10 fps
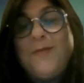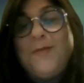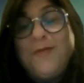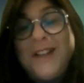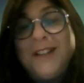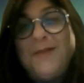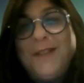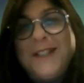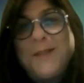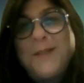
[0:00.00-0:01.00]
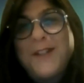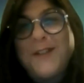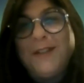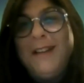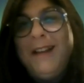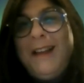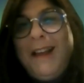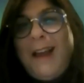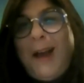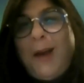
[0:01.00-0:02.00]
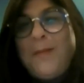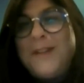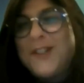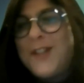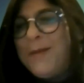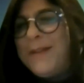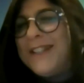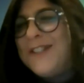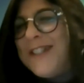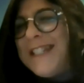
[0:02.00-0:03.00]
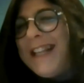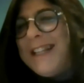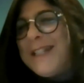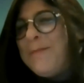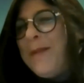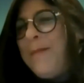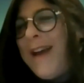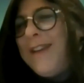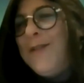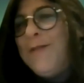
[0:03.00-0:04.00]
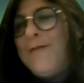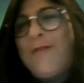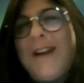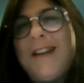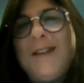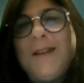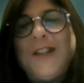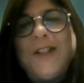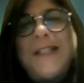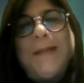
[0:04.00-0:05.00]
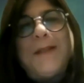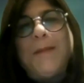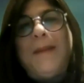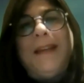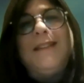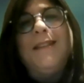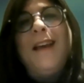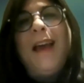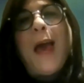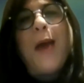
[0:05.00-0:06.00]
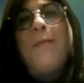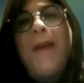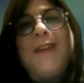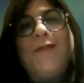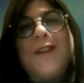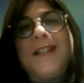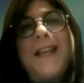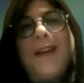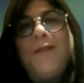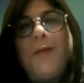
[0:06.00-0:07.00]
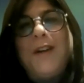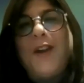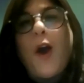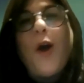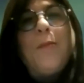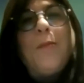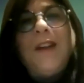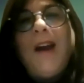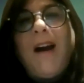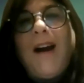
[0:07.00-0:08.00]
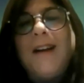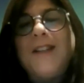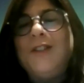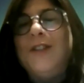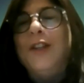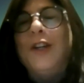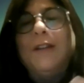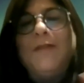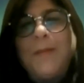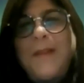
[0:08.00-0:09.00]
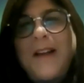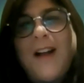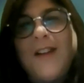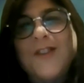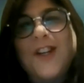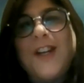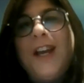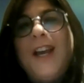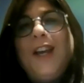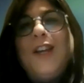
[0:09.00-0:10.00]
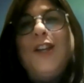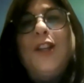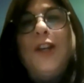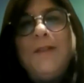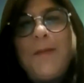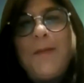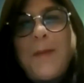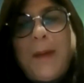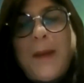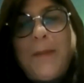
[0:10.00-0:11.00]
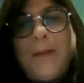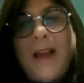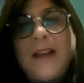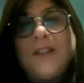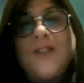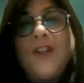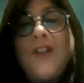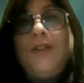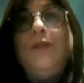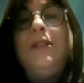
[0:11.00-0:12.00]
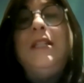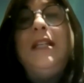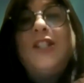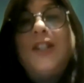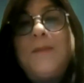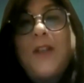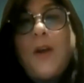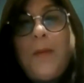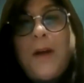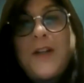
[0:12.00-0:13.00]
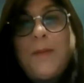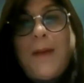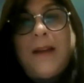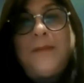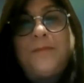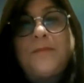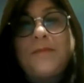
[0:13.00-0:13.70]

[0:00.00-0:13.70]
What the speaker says: really, really special. Shloime, just tell us a bit about your friend. You seem to meet and make friends everywhere. You open your heart, you learn from the culture, you learn from the people, and in turn, you teach them so much about